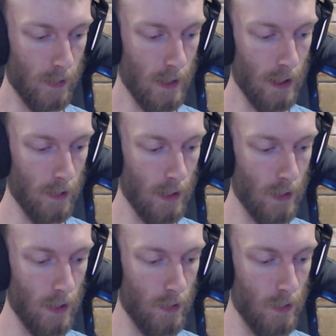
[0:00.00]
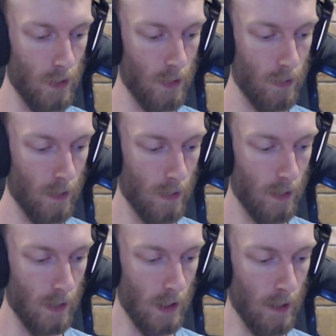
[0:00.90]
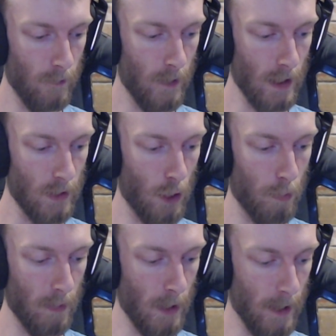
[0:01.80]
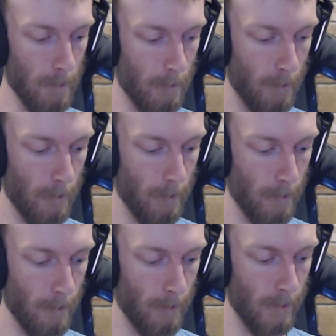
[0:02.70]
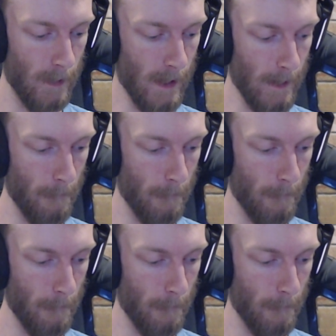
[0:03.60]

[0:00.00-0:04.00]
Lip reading: That does, in fact, help in there. Okay.